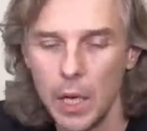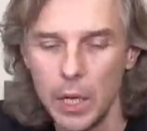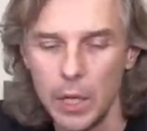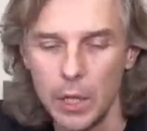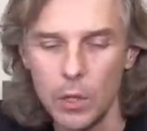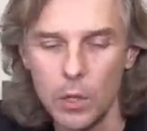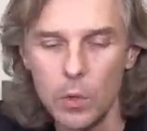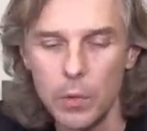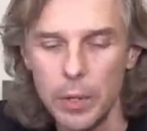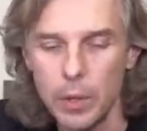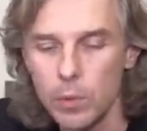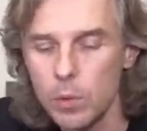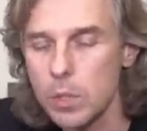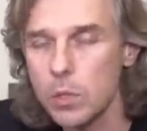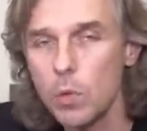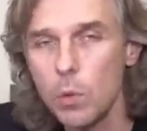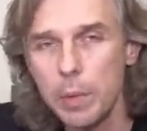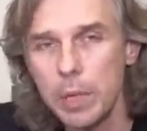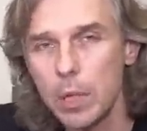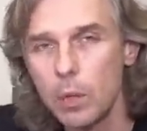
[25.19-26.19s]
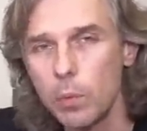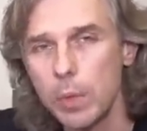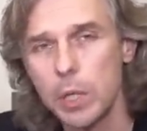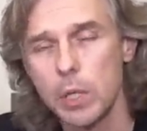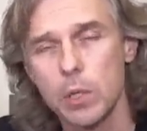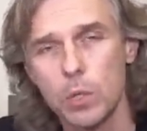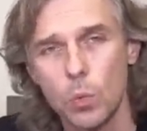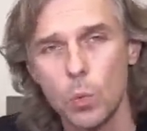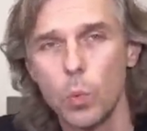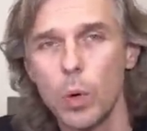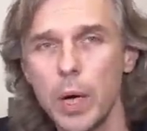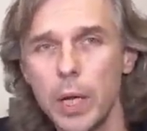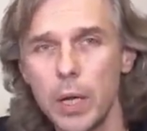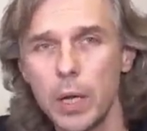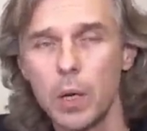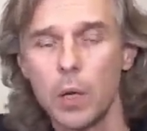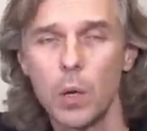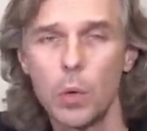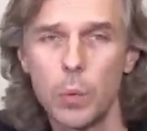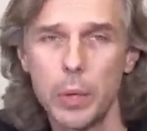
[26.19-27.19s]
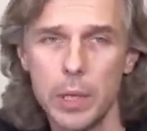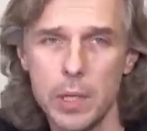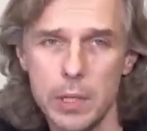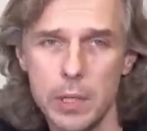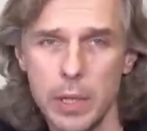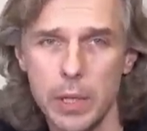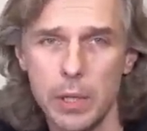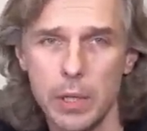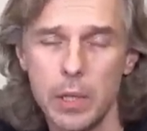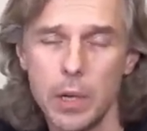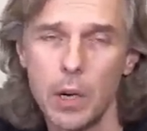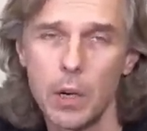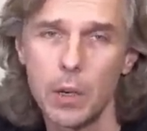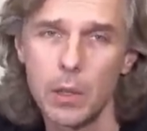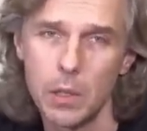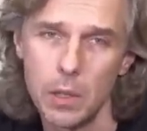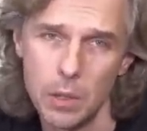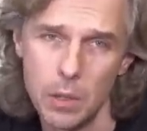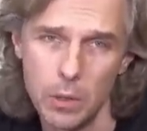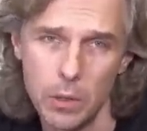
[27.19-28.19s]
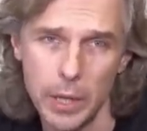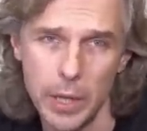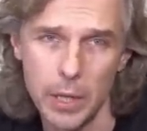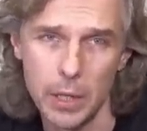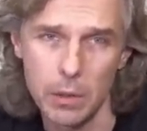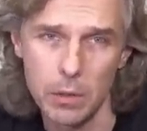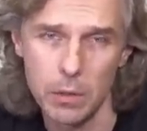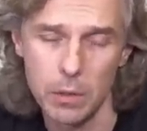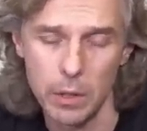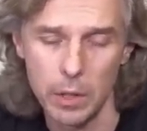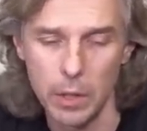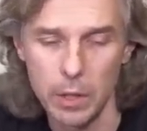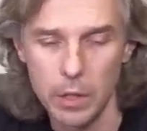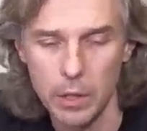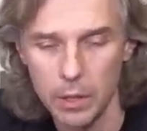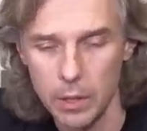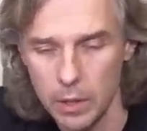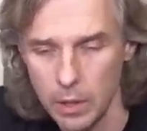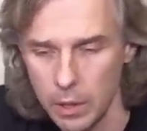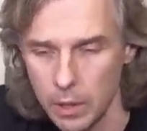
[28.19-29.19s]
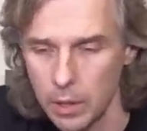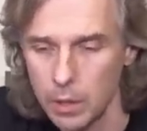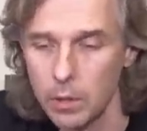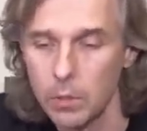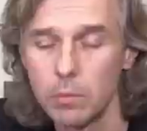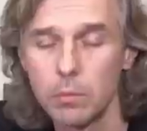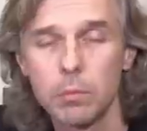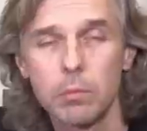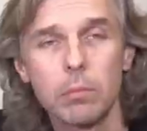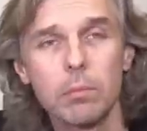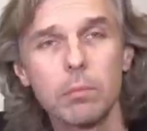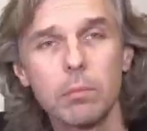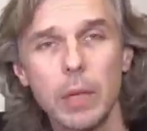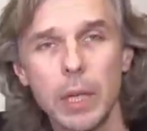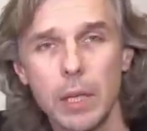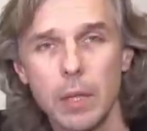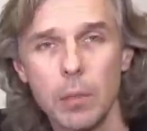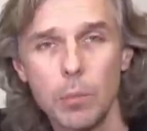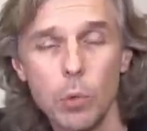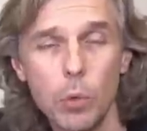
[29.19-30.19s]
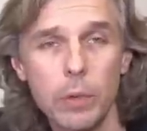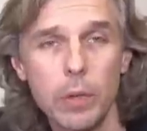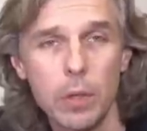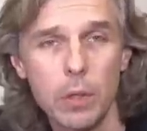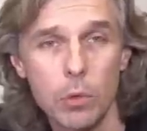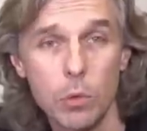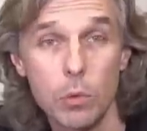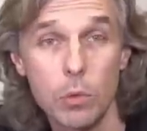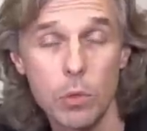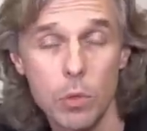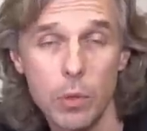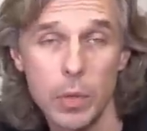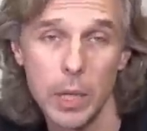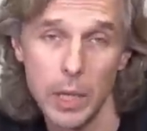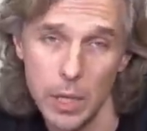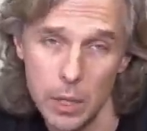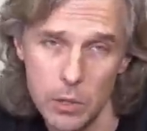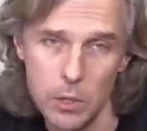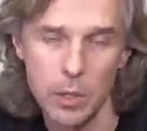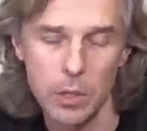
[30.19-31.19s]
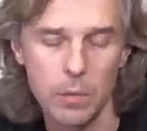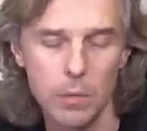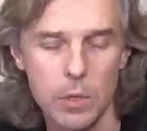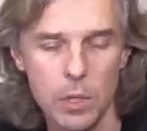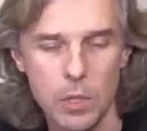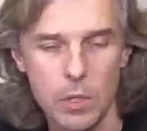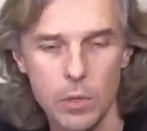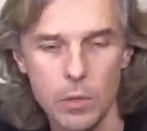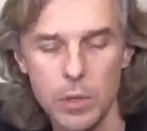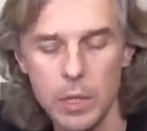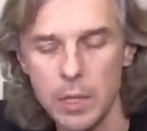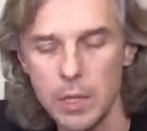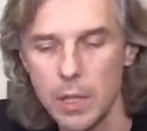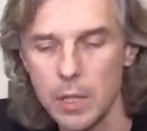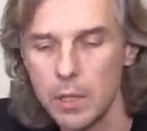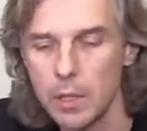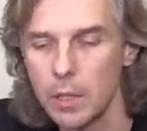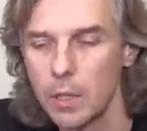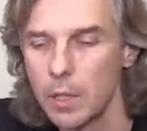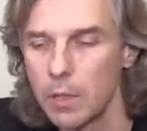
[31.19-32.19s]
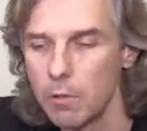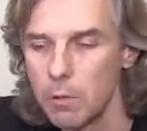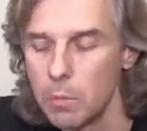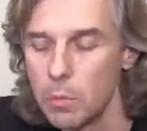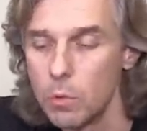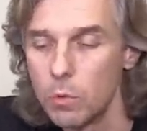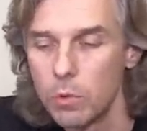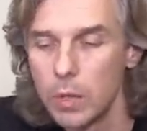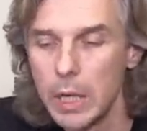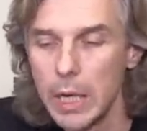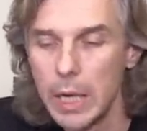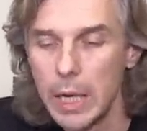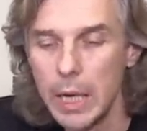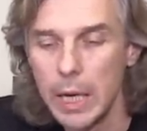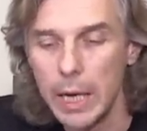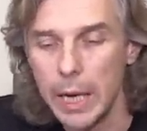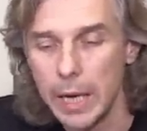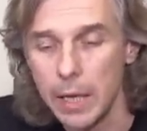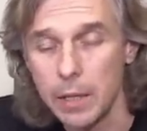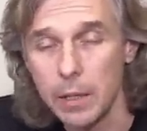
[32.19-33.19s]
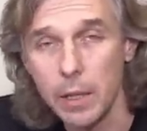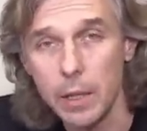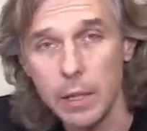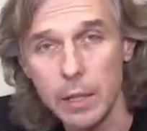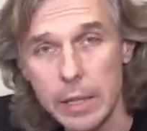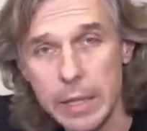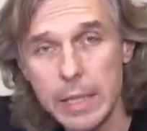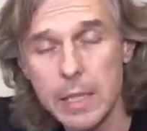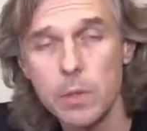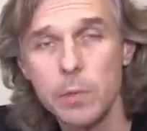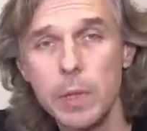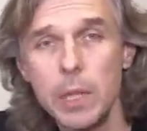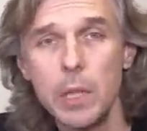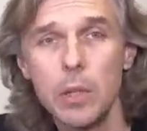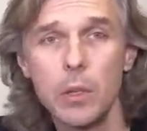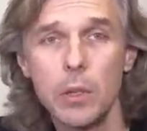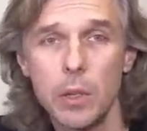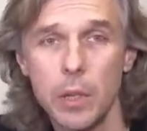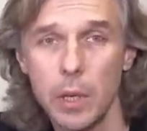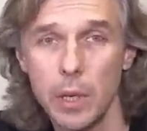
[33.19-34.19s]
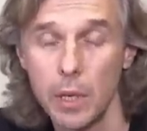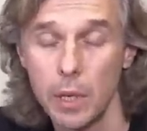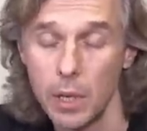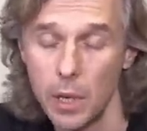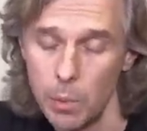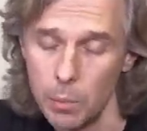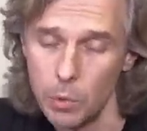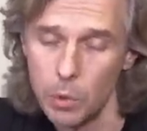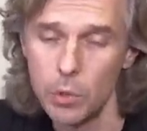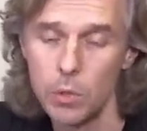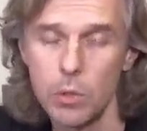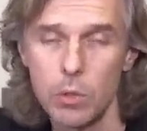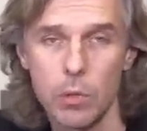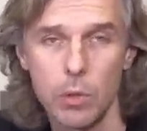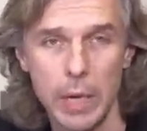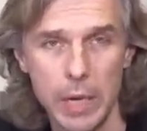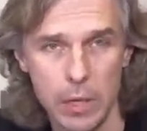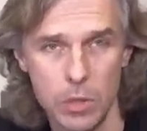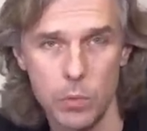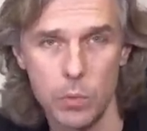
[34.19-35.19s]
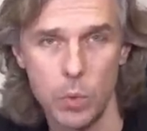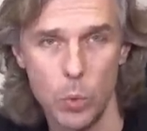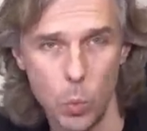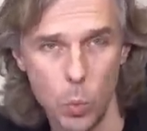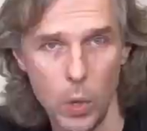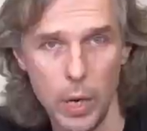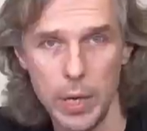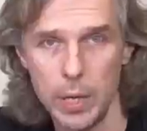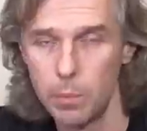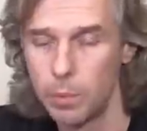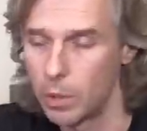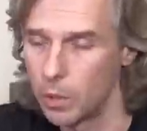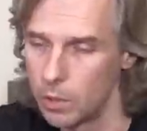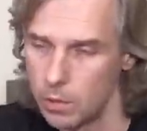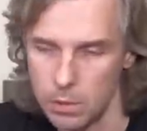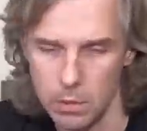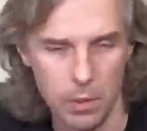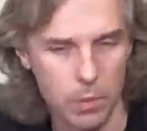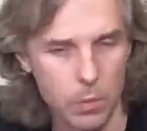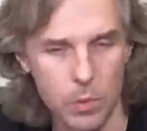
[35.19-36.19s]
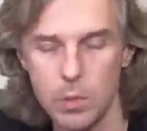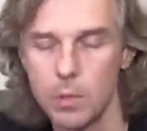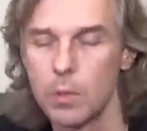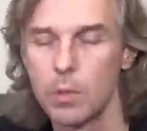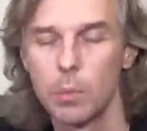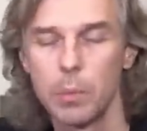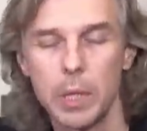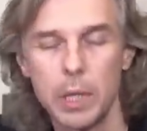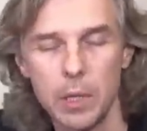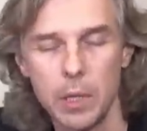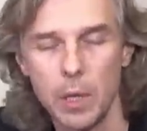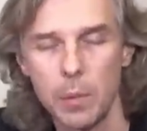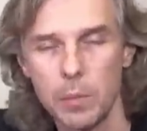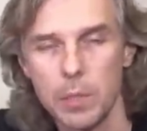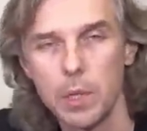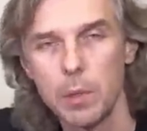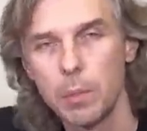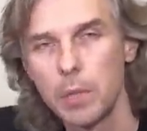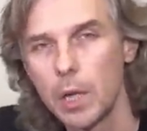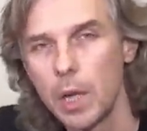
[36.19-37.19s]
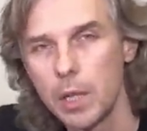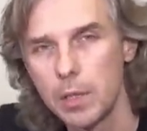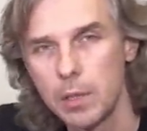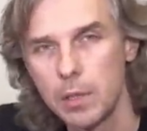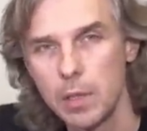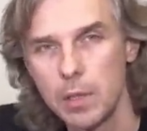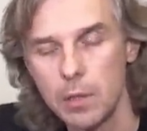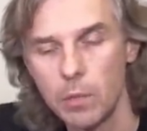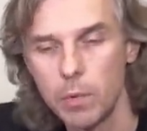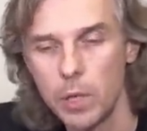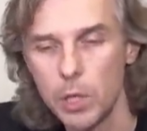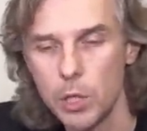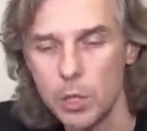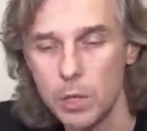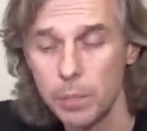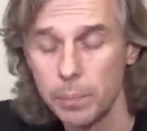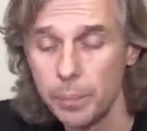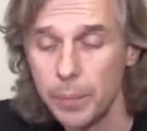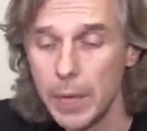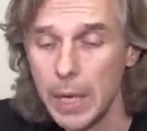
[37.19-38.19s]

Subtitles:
You know, it was so many questions why we are selling all our Canon gear and moving to Sony. Actually, it was a Sony that we moved. And this video, I'm going to answer why, because it was so many times I've been asked this question.